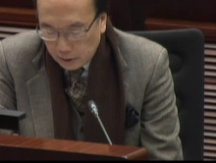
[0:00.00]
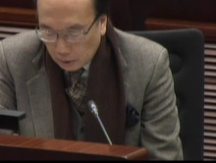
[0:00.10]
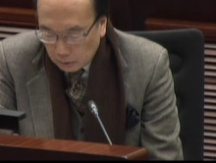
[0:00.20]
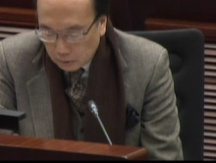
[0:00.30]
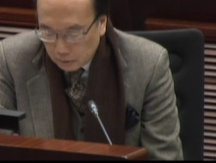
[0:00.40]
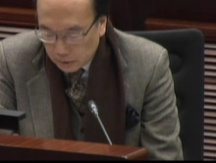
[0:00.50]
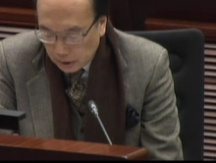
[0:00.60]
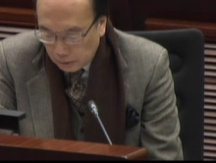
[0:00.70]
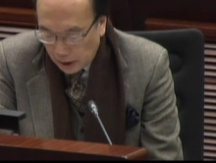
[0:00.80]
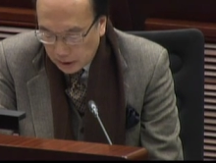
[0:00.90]
can the Under
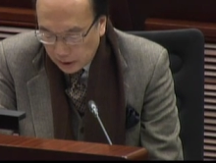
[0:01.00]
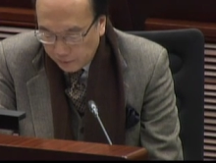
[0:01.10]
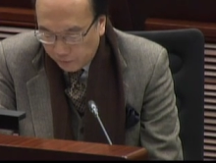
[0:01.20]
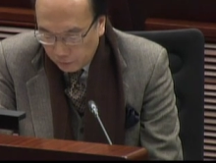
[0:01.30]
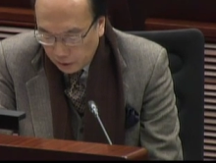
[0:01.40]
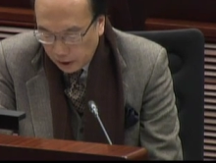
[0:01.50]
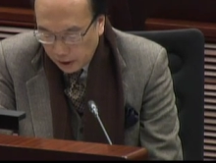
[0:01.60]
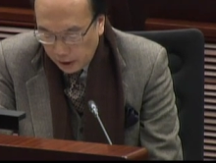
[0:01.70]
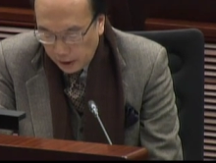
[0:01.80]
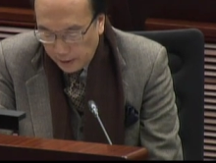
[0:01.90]
Secretary
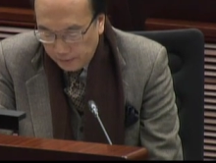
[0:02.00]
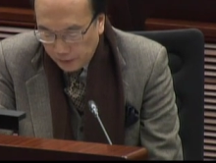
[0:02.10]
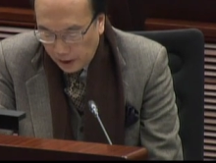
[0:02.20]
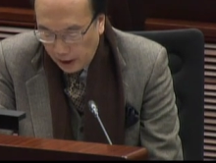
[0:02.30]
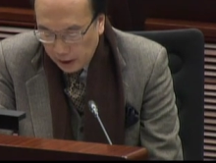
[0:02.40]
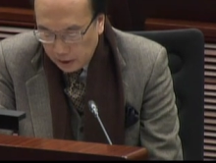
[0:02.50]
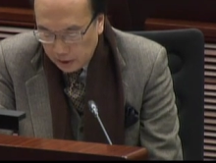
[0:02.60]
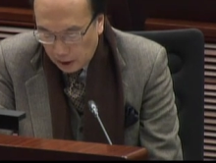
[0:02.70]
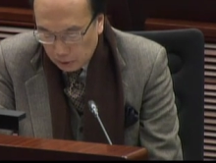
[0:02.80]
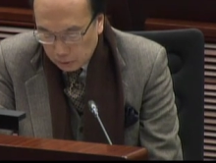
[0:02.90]
take a look at it?
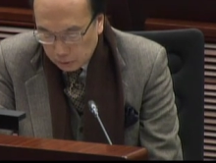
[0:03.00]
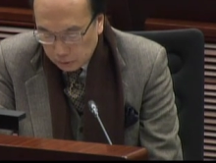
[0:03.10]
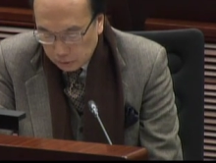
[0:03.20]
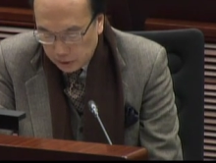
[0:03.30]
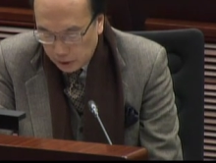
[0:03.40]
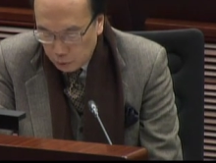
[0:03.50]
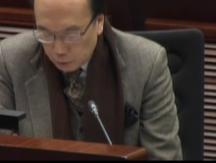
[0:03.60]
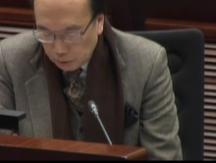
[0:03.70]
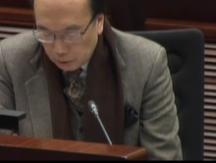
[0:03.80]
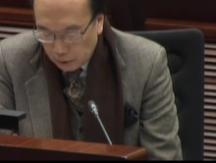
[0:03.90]
They say
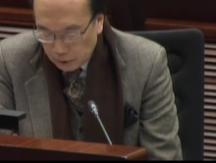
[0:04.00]
that